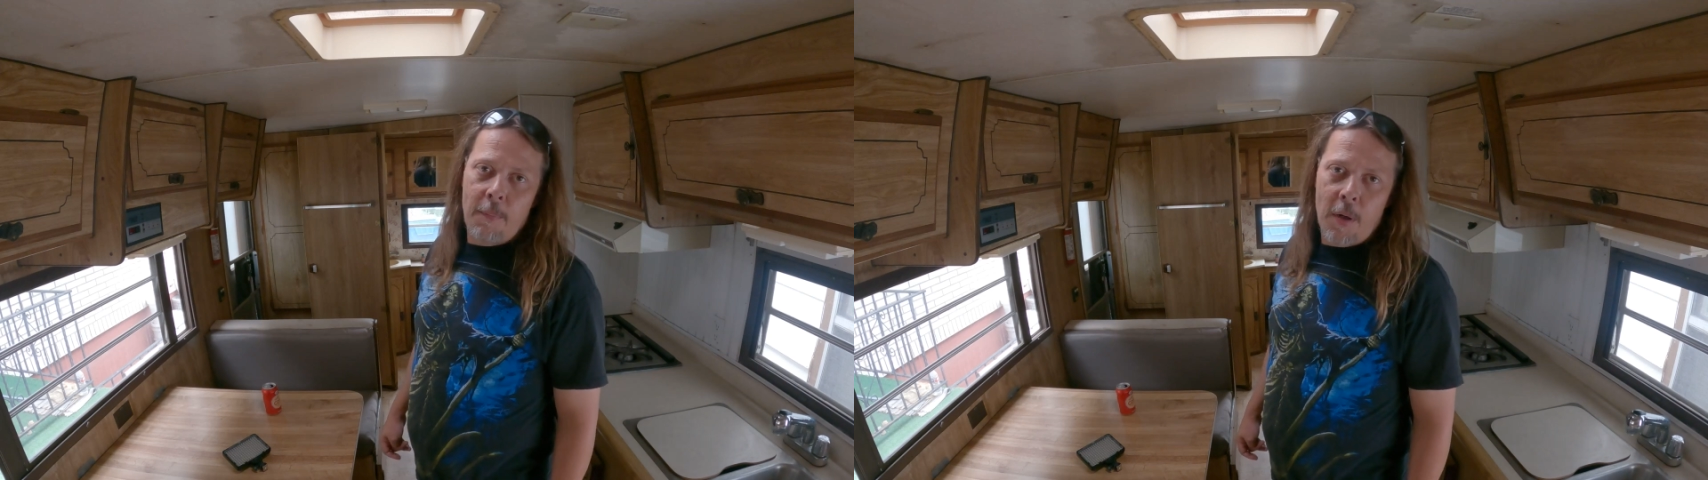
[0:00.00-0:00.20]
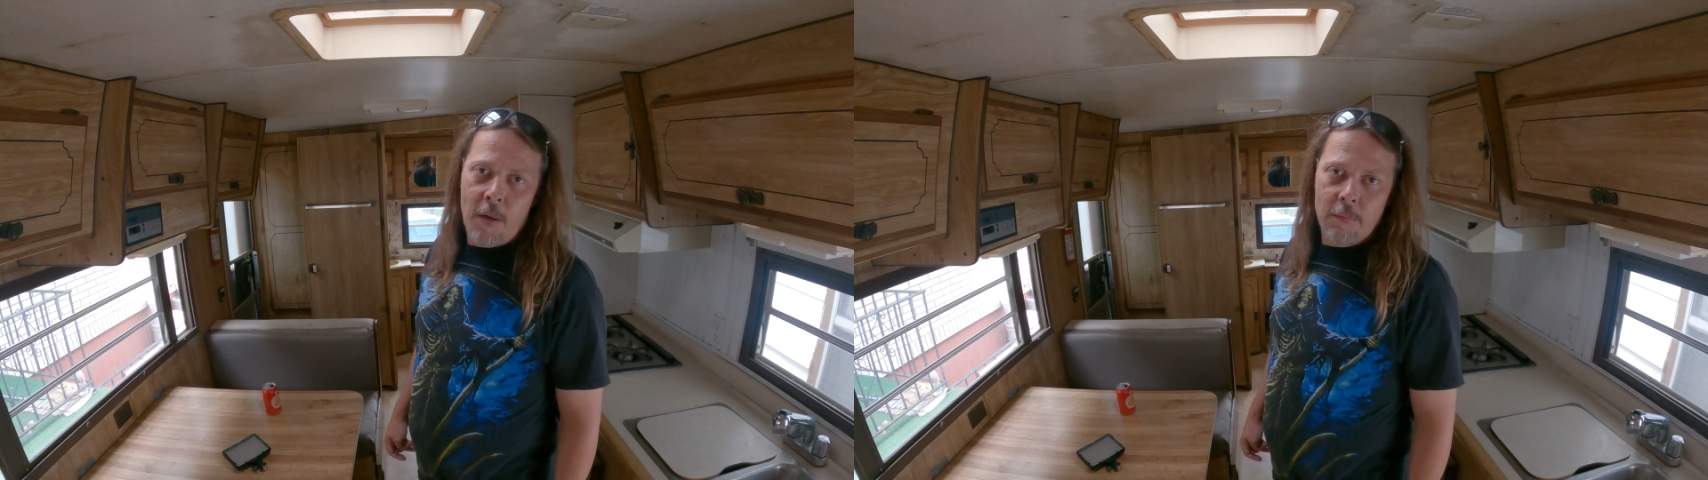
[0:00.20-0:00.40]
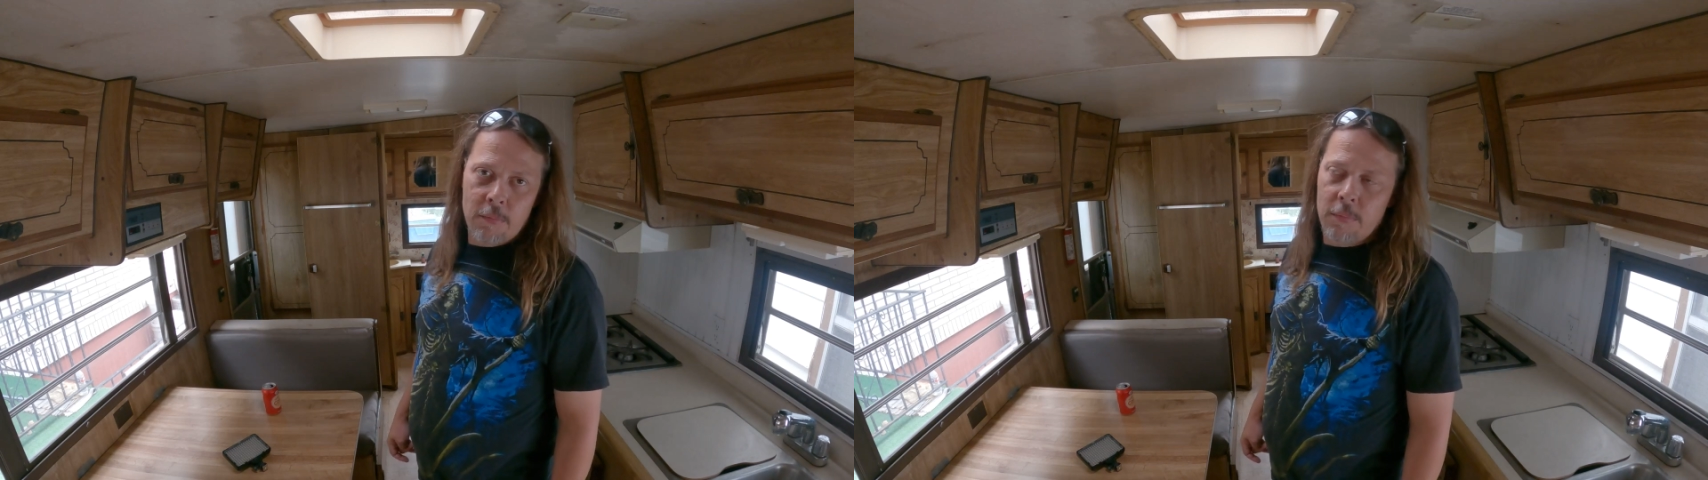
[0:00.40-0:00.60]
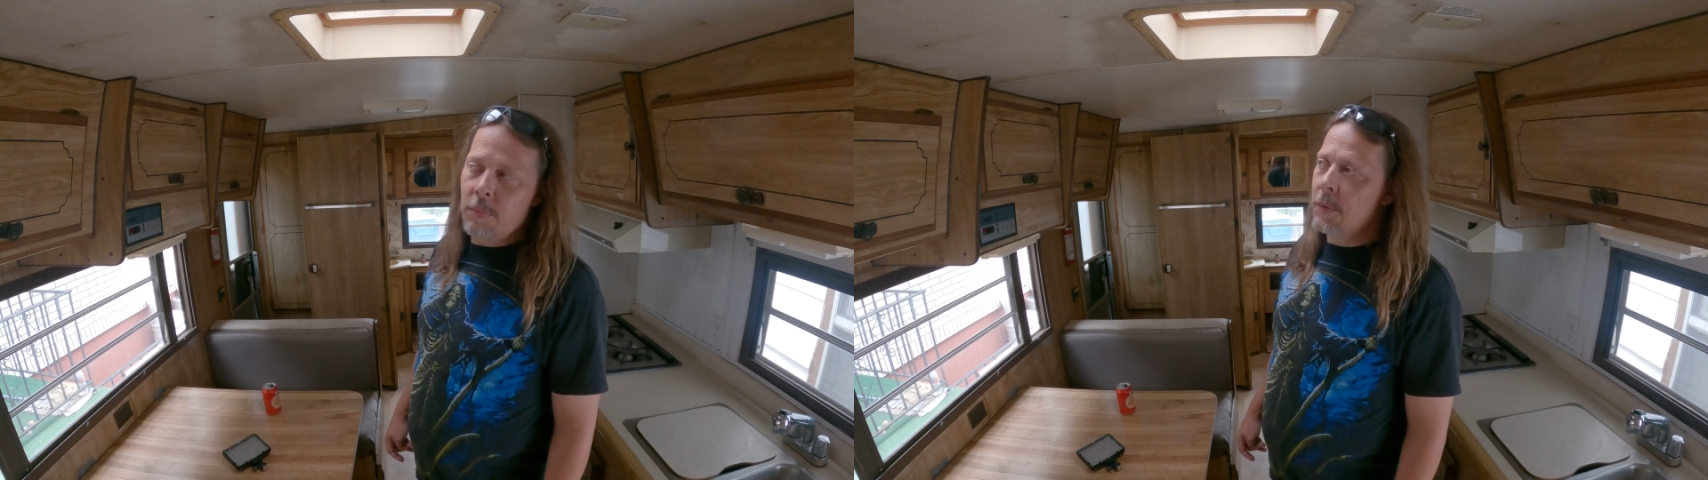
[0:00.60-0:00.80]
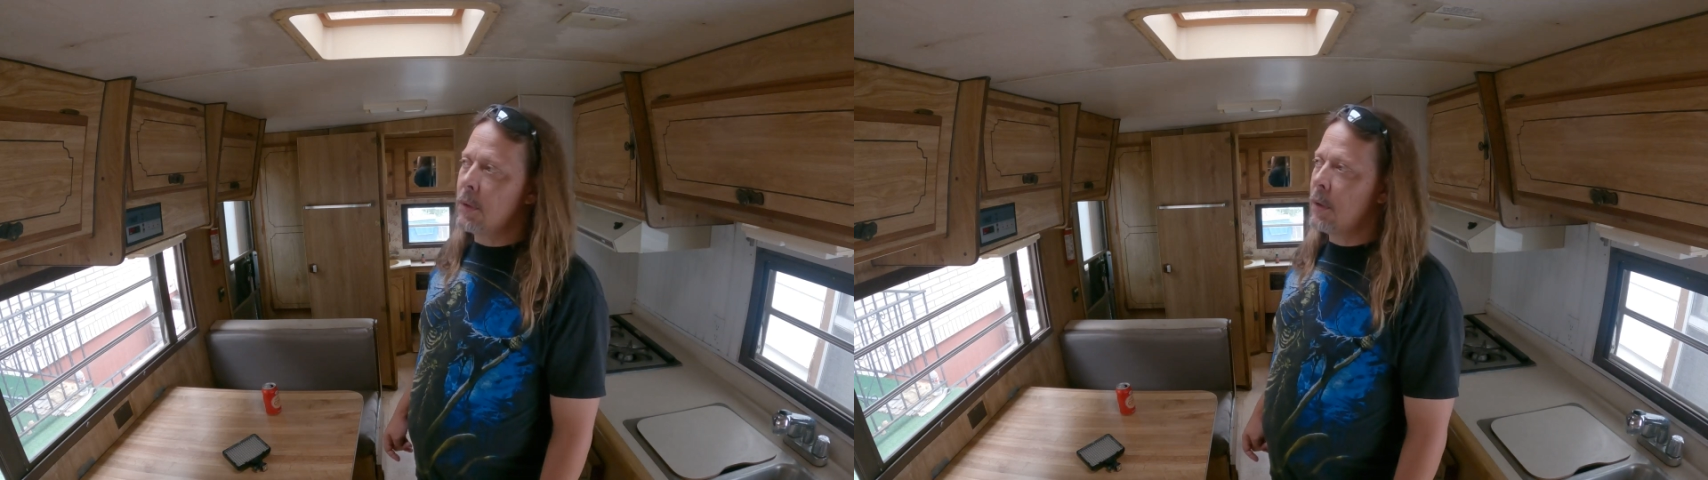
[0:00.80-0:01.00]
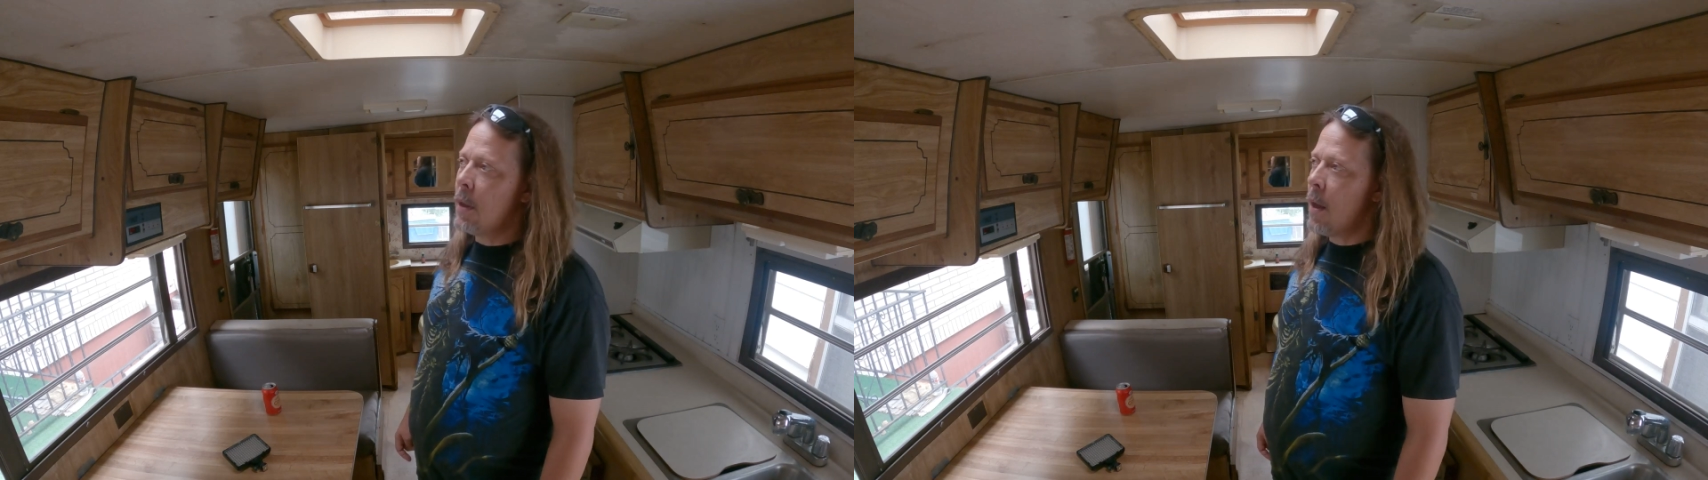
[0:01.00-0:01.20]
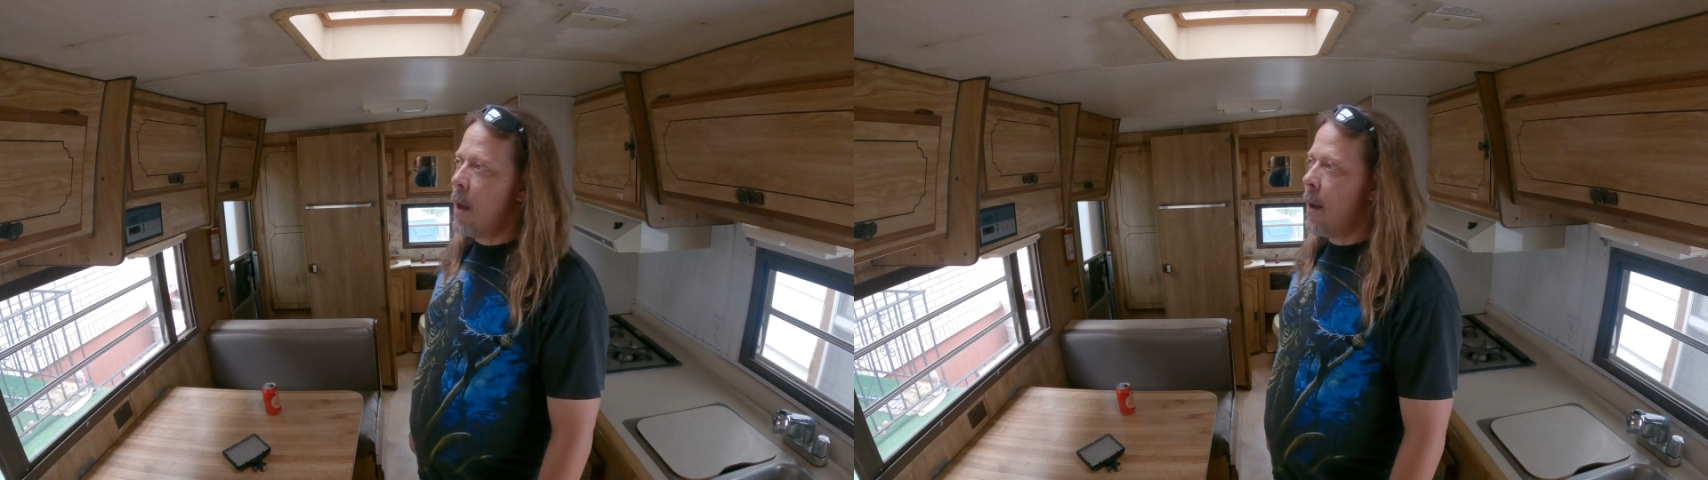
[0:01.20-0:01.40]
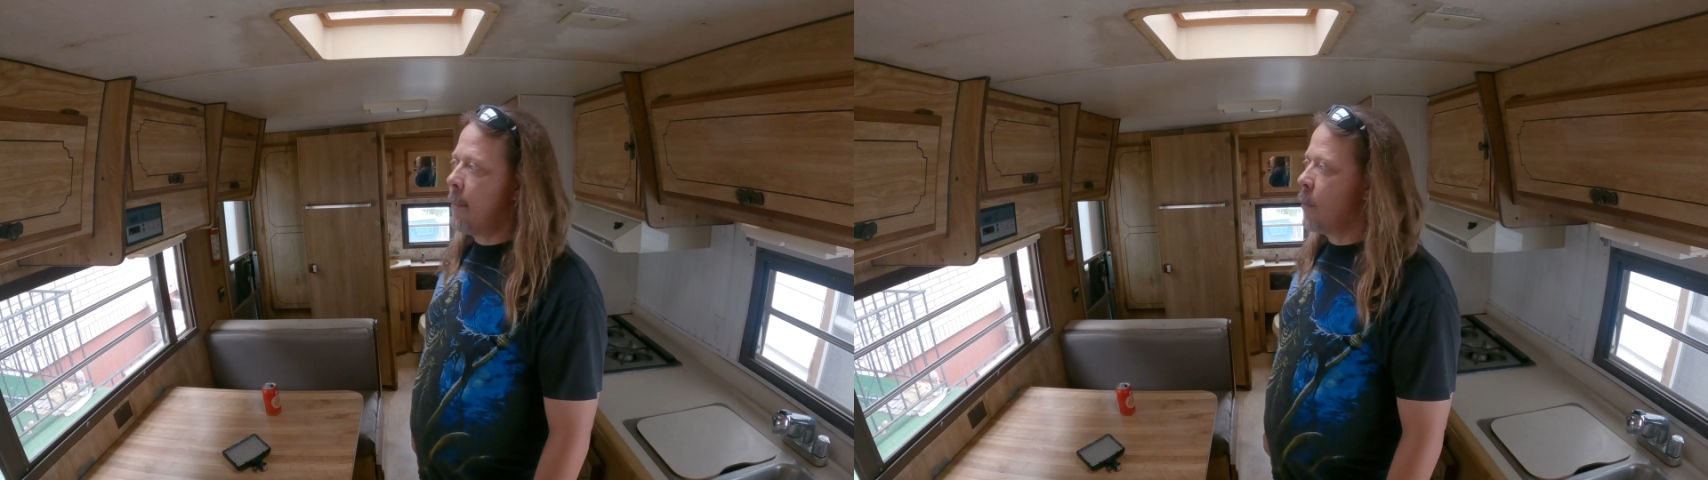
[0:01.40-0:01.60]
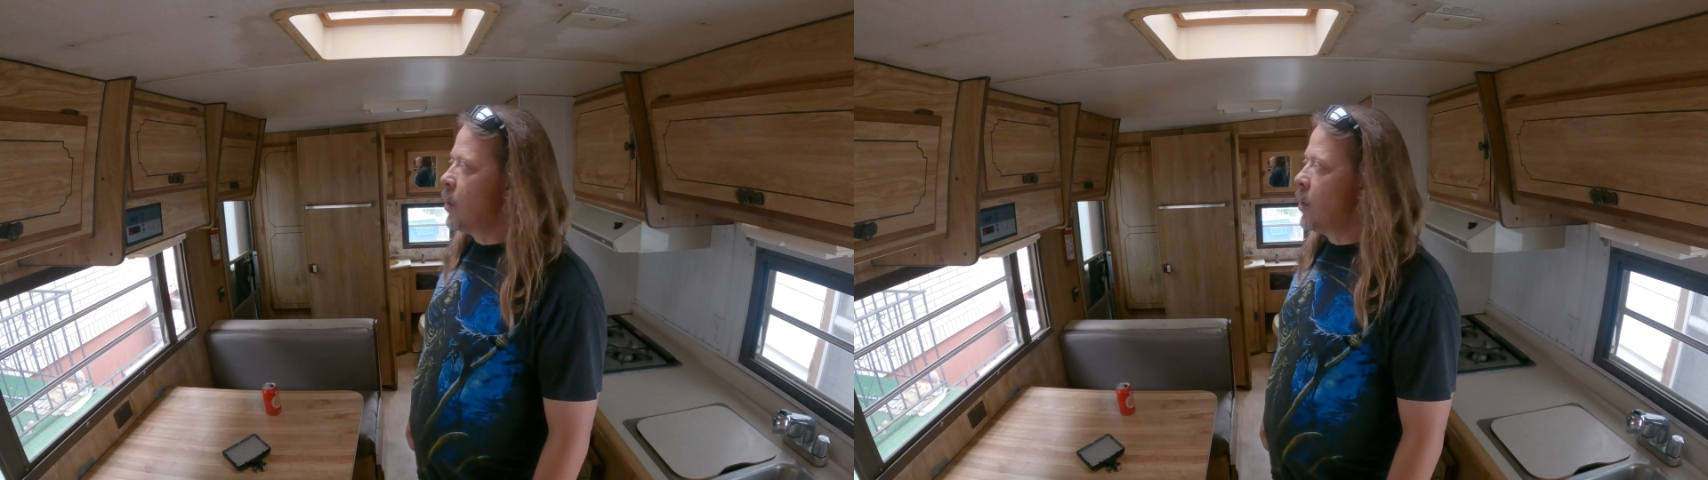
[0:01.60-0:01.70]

part. I'm